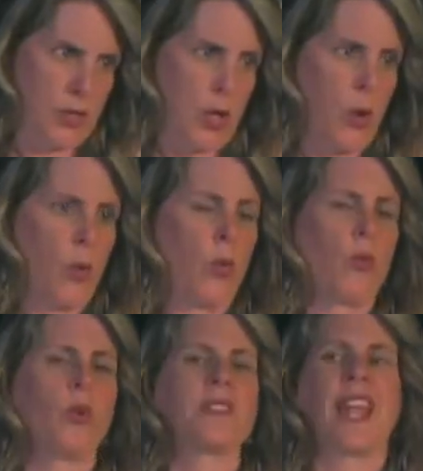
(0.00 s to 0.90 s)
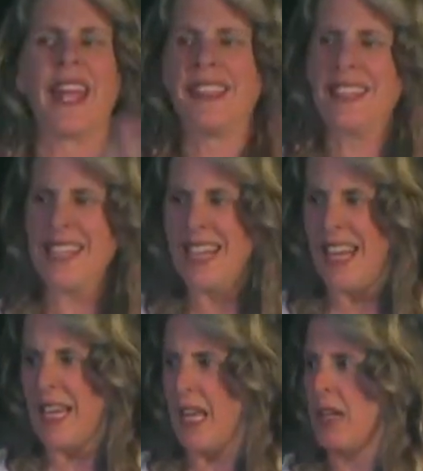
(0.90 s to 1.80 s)
so was
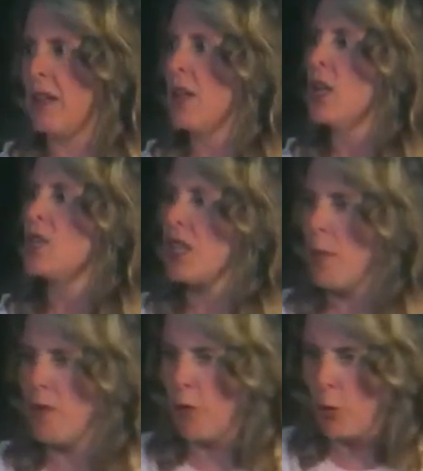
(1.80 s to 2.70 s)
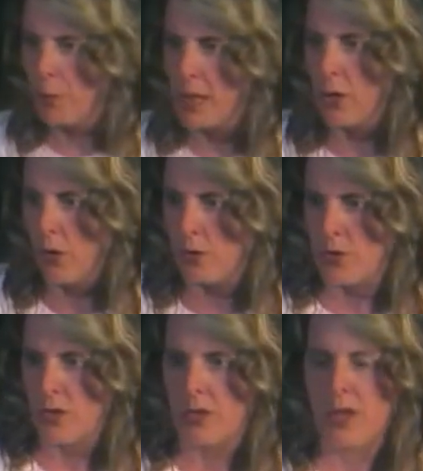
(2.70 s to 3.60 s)
alienating some of her
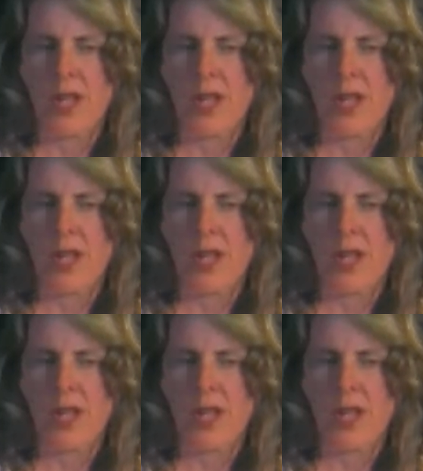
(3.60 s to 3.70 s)
peers.